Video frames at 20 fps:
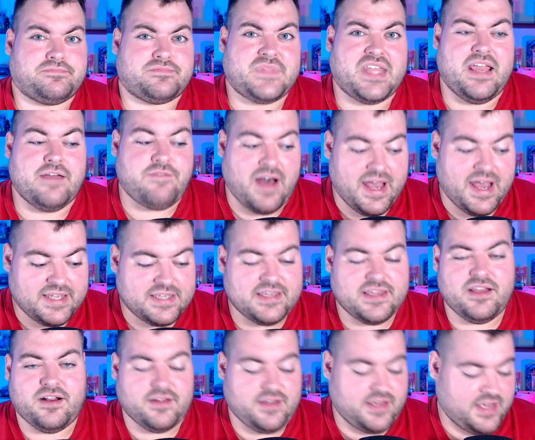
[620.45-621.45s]
If I can get
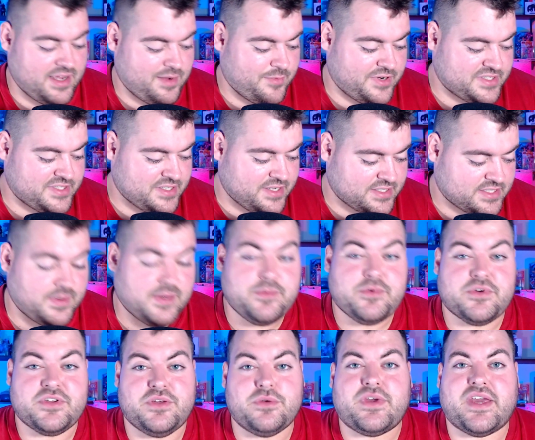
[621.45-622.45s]
on camera and talk to people,
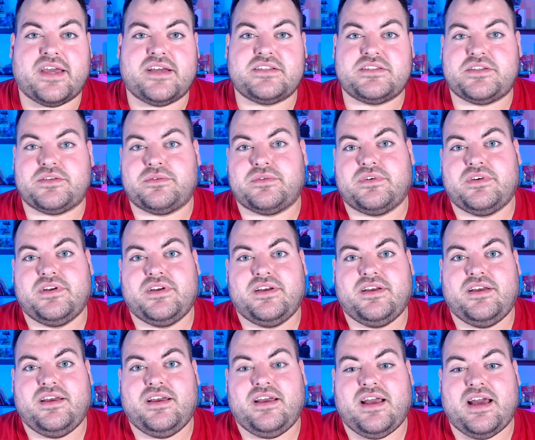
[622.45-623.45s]
you can too.
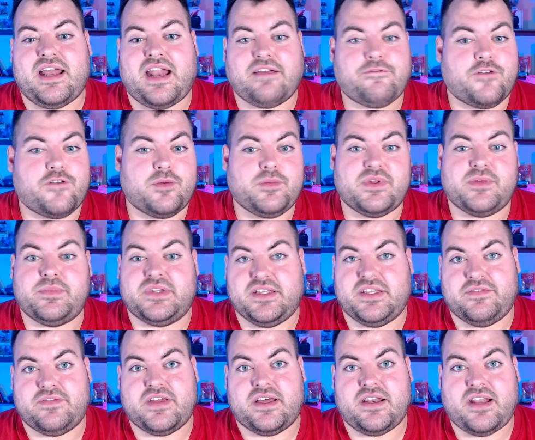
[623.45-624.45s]
And I firmly believe
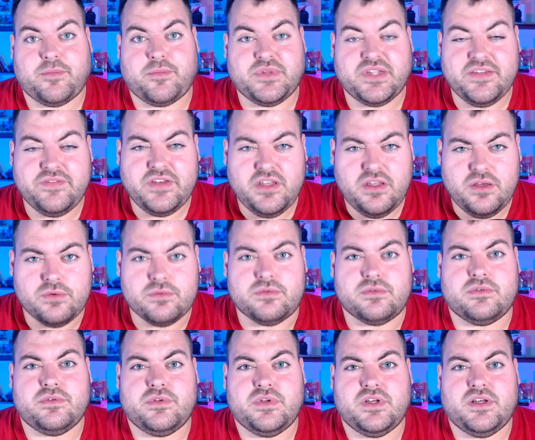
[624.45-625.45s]
that, and I believe in you.
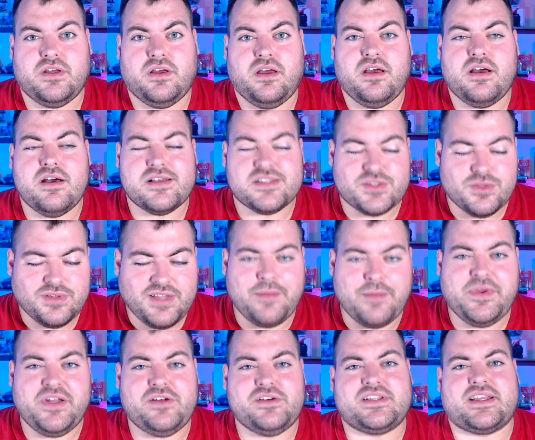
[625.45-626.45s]
So let me
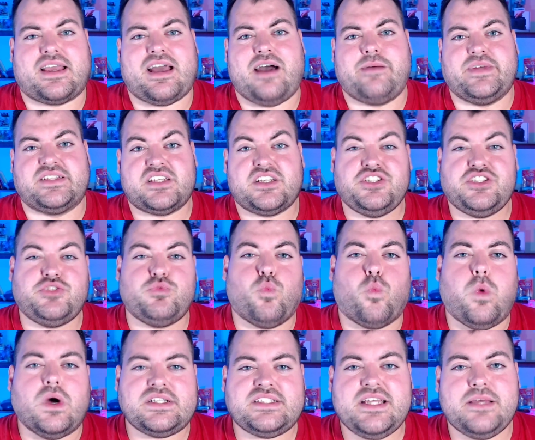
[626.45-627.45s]
know in the comments,
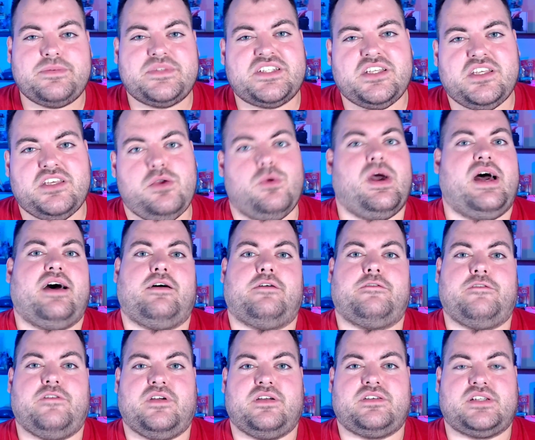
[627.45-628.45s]
what tips do you have
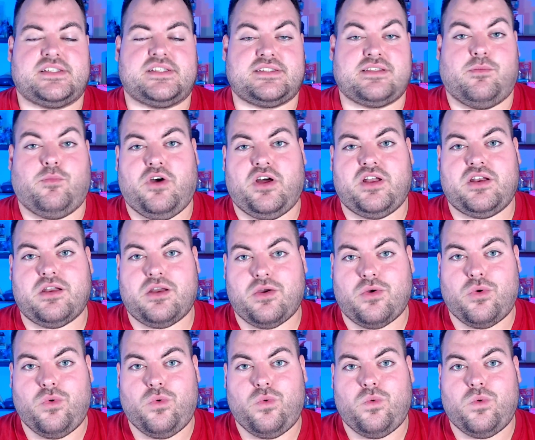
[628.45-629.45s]
to someone
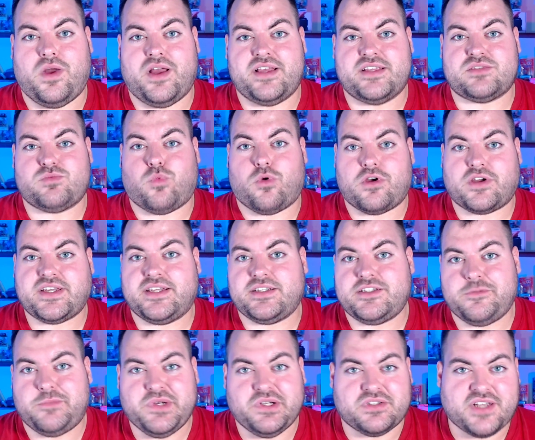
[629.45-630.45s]
who is working to
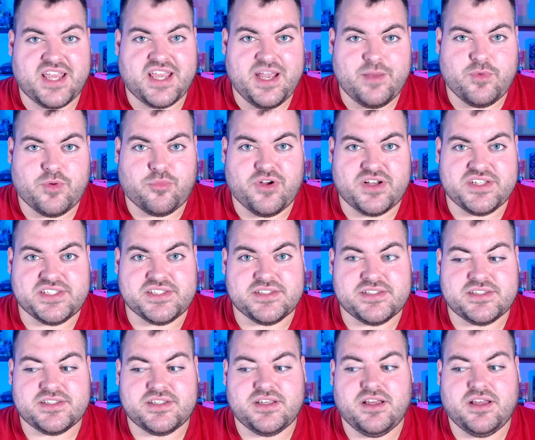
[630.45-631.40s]
build a camera presence?